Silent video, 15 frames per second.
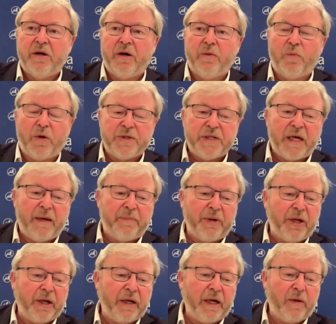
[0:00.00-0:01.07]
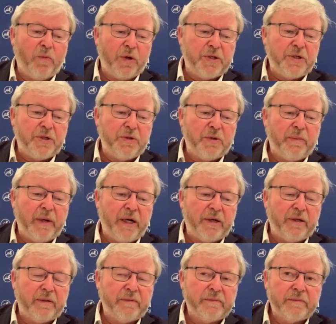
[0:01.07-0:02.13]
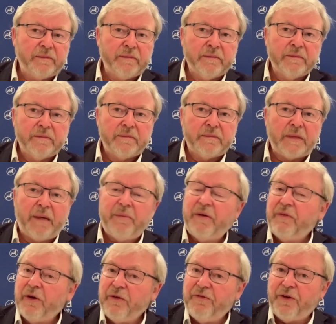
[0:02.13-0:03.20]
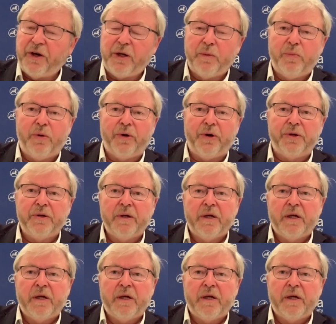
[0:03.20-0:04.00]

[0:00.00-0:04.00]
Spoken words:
on what's happening and what to do about it. And my very final point